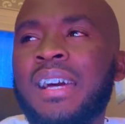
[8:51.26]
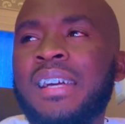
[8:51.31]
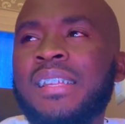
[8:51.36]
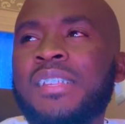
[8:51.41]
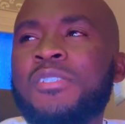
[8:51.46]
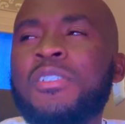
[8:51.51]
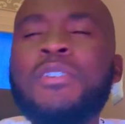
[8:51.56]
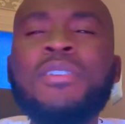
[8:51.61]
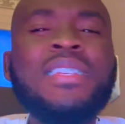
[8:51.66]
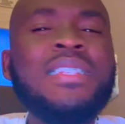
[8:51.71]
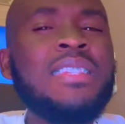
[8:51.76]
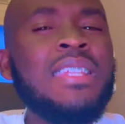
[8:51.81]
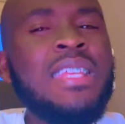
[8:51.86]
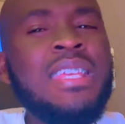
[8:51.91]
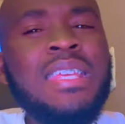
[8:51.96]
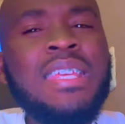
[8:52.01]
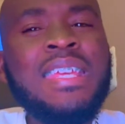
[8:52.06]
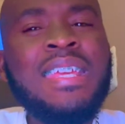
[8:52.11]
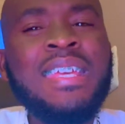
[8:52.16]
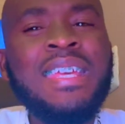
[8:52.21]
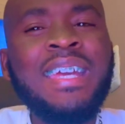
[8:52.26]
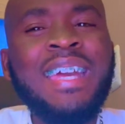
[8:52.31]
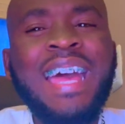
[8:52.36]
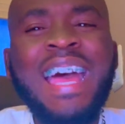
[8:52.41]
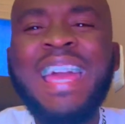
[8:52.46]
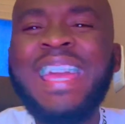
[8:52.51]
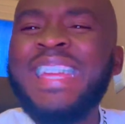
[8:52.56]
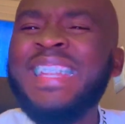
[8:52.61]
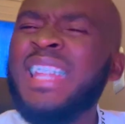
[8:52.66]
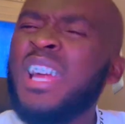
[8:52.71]
So I was thinking,
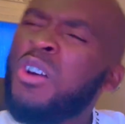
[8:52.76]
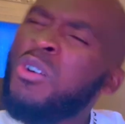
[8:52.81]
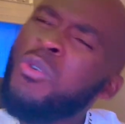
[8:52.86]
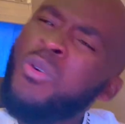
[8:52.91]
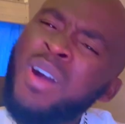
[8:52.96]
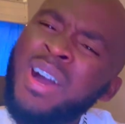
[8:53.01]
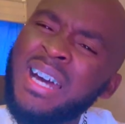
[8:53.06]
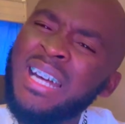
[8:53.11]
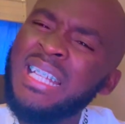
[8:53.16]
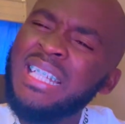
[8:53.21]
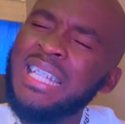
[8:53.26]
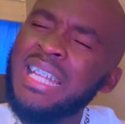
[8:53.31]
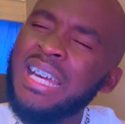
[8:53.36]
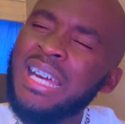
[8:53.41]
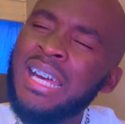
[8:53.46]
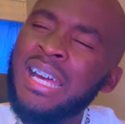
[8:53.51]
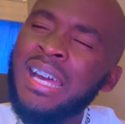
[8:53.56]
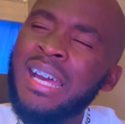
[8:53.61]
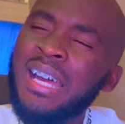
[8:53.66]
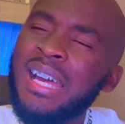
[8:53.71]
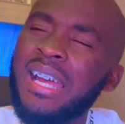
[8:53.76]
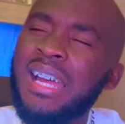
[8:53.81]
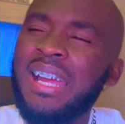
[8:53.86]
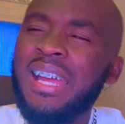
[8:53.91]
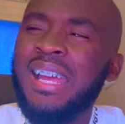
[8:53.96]
Akinangwana,